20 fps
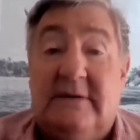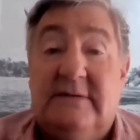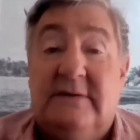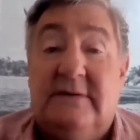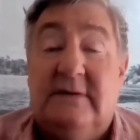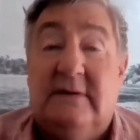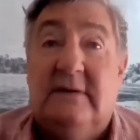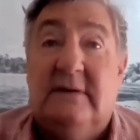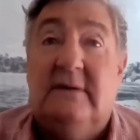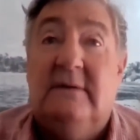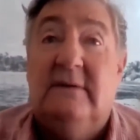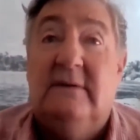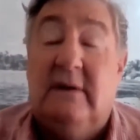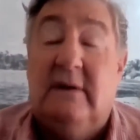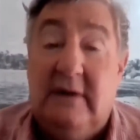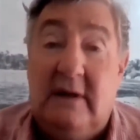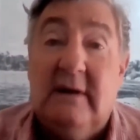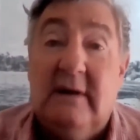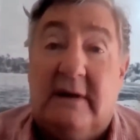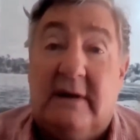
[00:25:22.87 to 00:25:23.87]
I said,
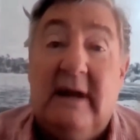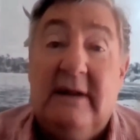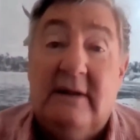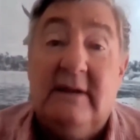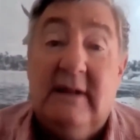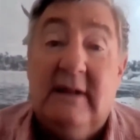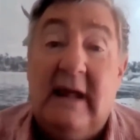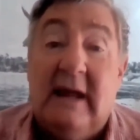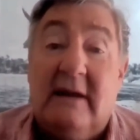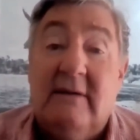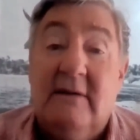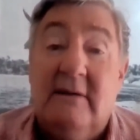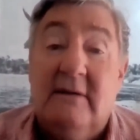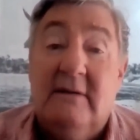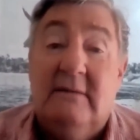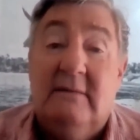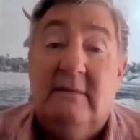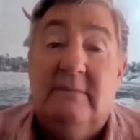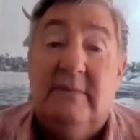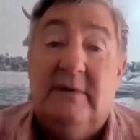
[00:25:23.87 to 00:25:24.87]
yeah, I gathered that.
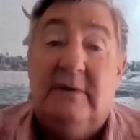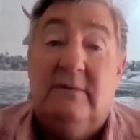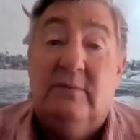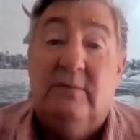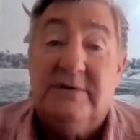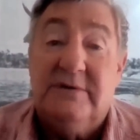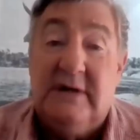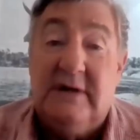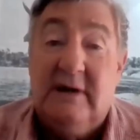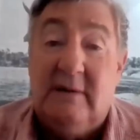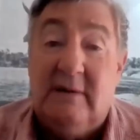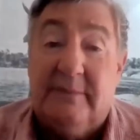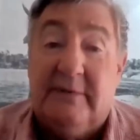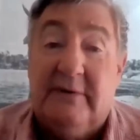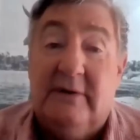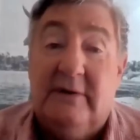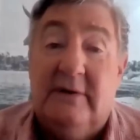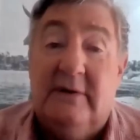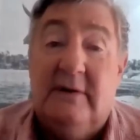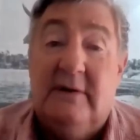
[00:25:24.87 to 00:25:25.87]
But was he
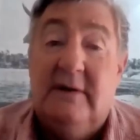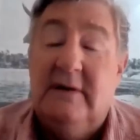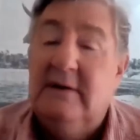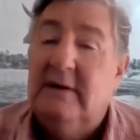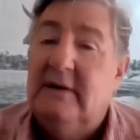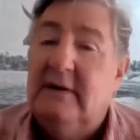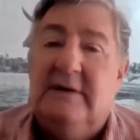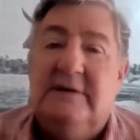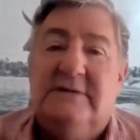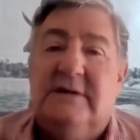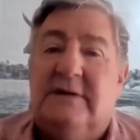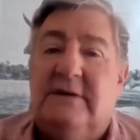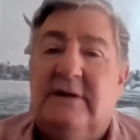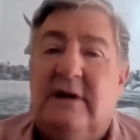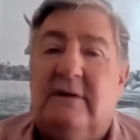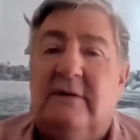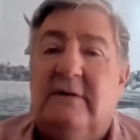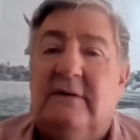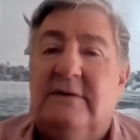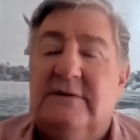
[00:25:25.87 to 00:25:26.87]
helped? He
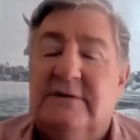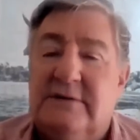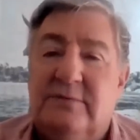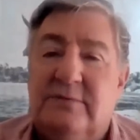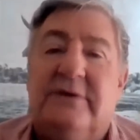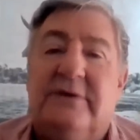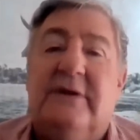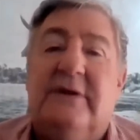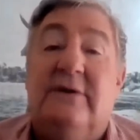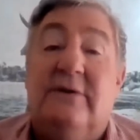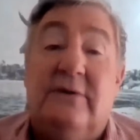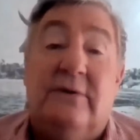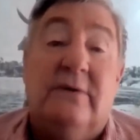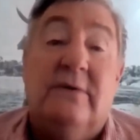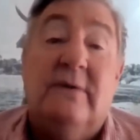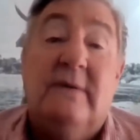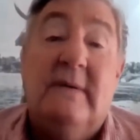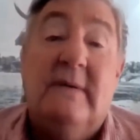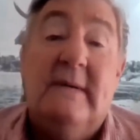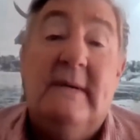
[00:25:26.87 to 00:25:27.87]
said, no, this is what they
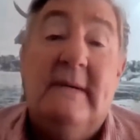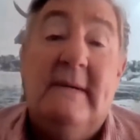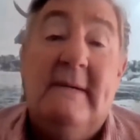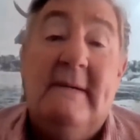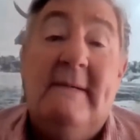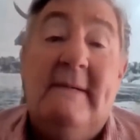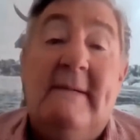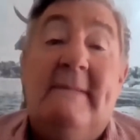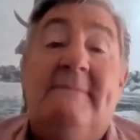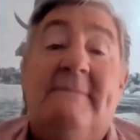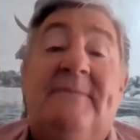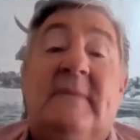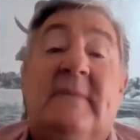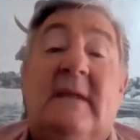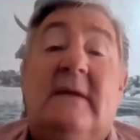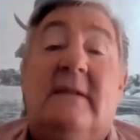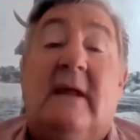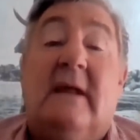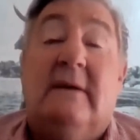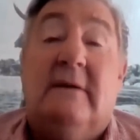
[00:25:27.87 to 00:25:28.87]
do.
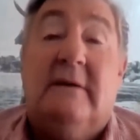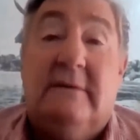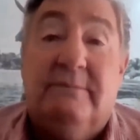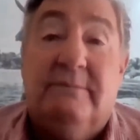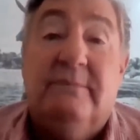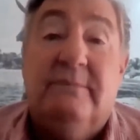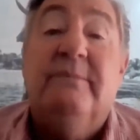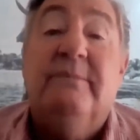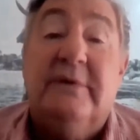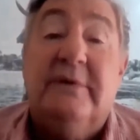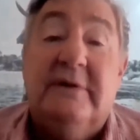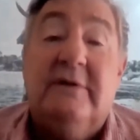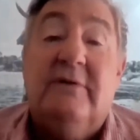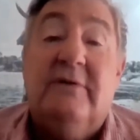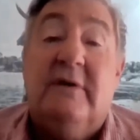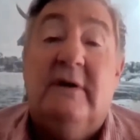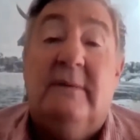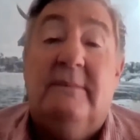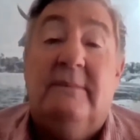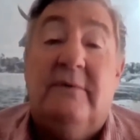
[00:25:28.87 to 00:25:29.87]
They put
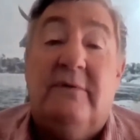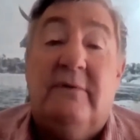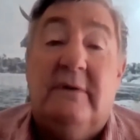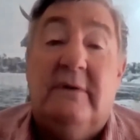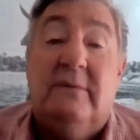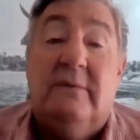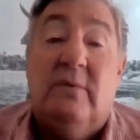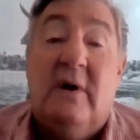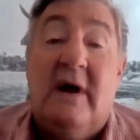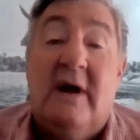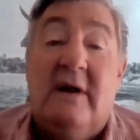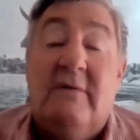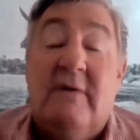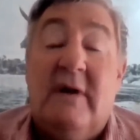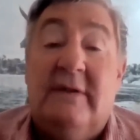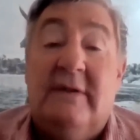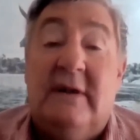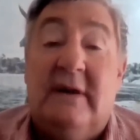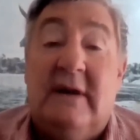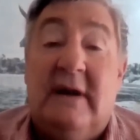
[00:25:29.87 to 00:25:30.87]
the
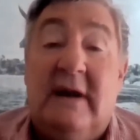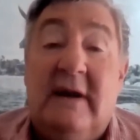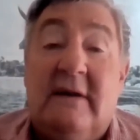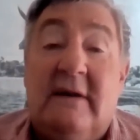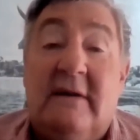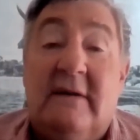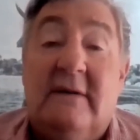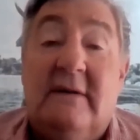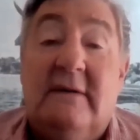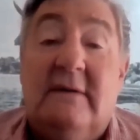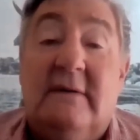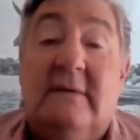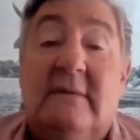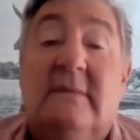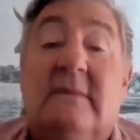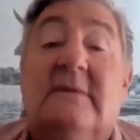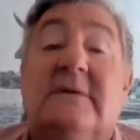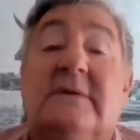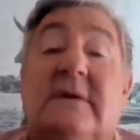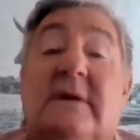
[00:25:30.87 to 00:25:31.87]
wire around their neck
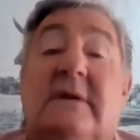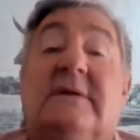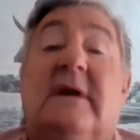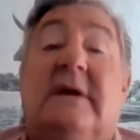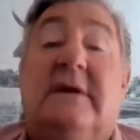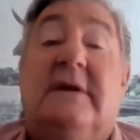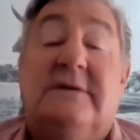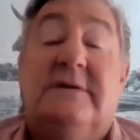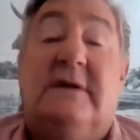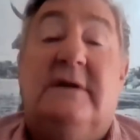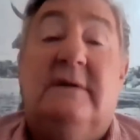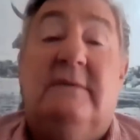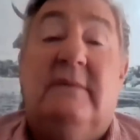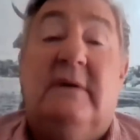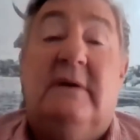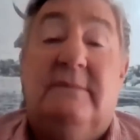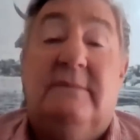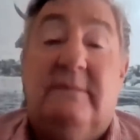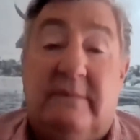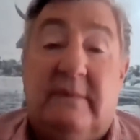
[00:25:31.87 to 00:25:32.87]

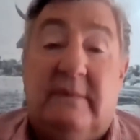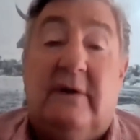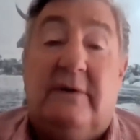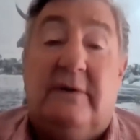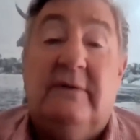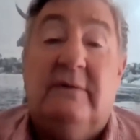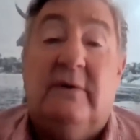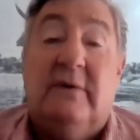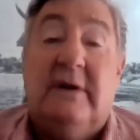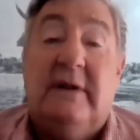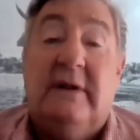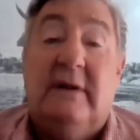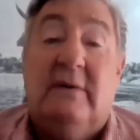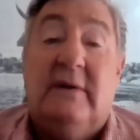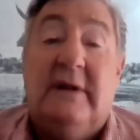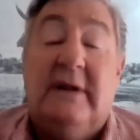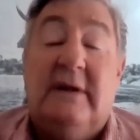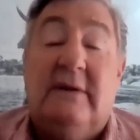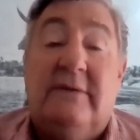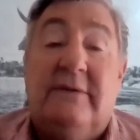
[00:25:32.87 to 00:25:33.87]

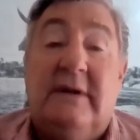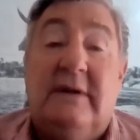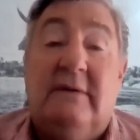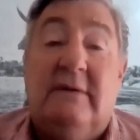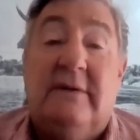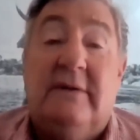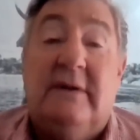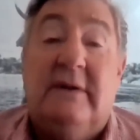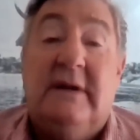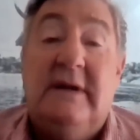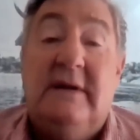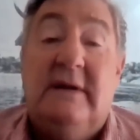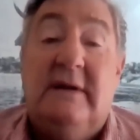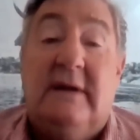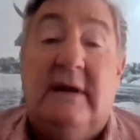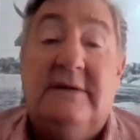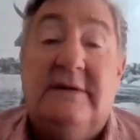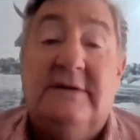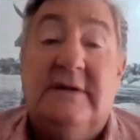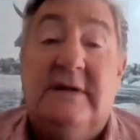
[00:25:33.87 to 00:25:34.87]
on their
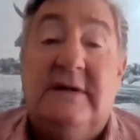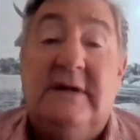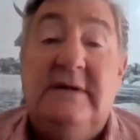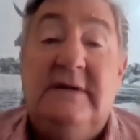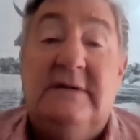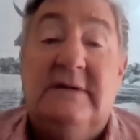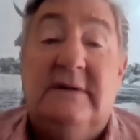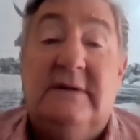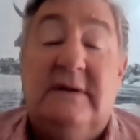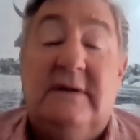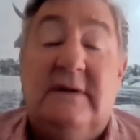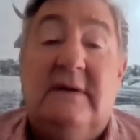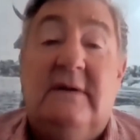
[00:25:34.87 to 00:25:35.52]
hands and knees.